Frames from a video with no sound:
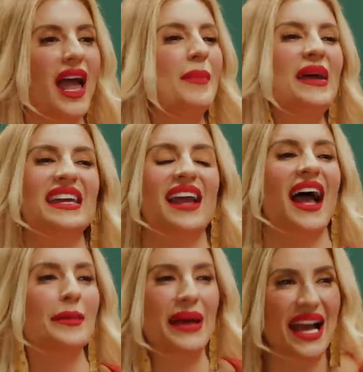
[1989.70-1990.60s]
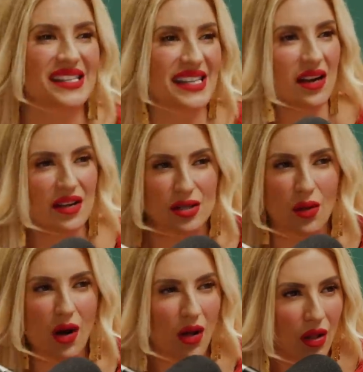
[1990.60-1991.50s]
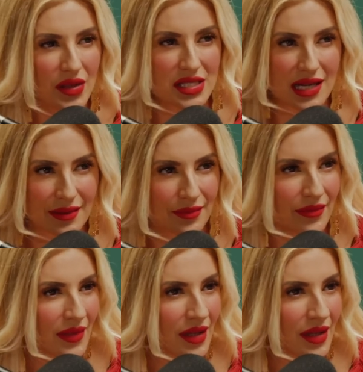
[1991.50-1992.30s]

I My mom always guys hit on you all the time.